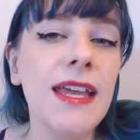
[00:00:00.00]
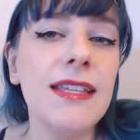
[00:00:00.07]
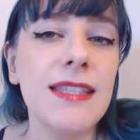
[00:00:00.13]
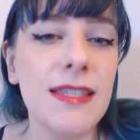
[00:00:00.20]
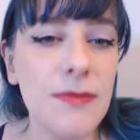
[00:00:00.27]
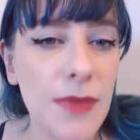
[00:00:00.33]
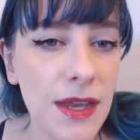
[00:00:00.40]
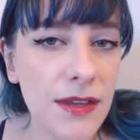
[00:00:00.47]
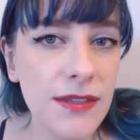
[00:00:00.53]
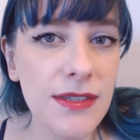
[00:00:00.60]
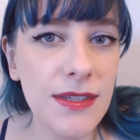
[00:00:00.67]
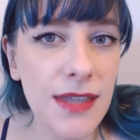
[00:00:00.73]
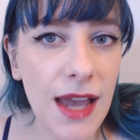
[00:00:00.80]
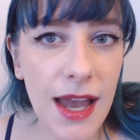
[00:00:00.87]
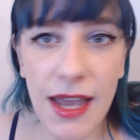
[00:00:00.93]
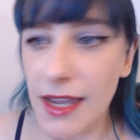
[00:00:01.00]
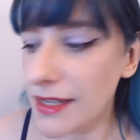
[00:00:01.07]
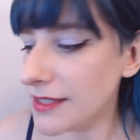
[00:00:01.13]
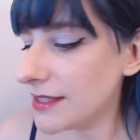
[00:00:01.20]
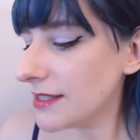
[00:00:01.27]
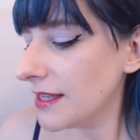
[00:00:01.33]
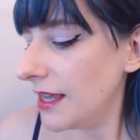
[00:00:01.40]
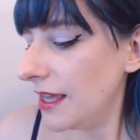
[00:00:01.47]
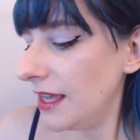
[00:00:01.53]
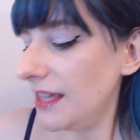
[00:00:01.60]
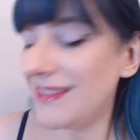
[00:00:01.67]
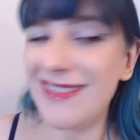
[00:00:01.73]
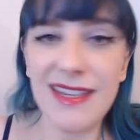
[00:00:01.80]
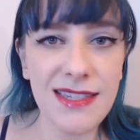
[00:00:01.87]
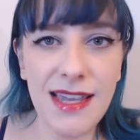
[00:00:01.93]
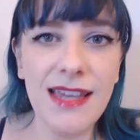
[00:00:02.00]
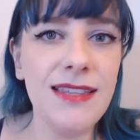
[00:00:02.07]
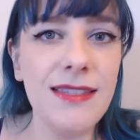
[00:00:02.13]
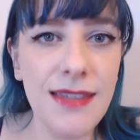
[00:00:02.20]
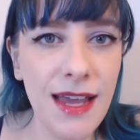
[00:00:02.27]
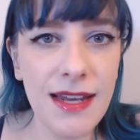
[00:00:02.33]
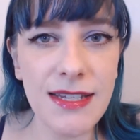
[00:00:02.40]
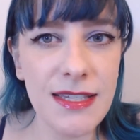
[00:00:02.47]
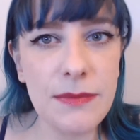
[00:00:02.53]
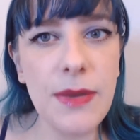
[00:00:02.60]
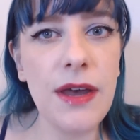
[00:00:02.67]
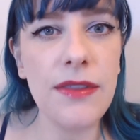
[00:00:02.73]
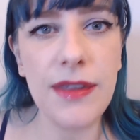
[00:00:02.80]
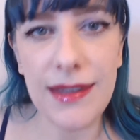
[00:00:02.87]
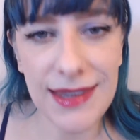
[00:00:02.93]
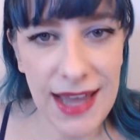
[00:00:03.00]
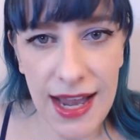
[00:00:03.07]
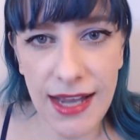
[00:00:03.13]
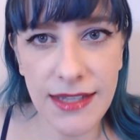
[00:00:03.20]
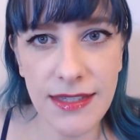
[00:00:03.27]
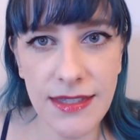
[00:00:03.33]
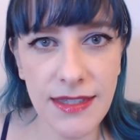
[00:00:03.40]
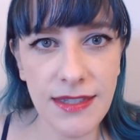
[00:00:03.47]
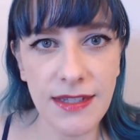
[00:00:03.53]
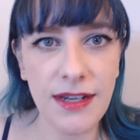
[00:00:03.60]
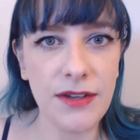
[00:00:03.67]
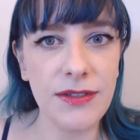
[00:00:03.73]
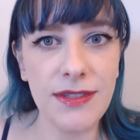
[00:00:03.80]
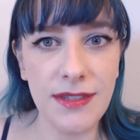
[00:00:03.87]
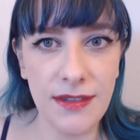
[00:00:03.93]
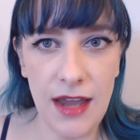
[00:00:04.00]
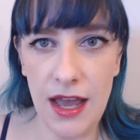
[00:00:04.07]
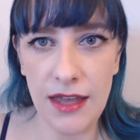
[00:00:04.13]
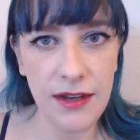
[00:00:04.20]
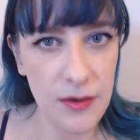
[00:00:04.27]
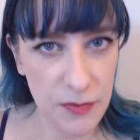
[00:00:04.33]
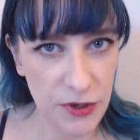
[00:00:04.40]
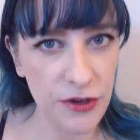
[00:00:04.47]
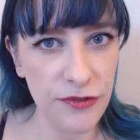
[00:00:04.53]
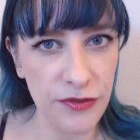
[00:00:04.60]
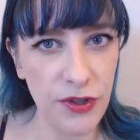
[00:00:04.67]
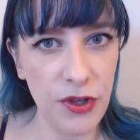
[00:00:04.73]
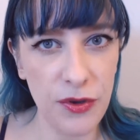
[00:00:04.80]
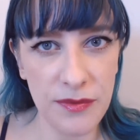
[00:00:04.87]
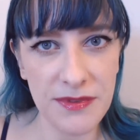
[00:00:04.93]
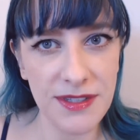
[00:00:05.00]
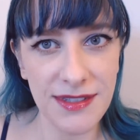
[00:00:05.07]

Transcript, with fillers: It smells nice. It does it's not a smell that lasts, you know, it's not a perfume.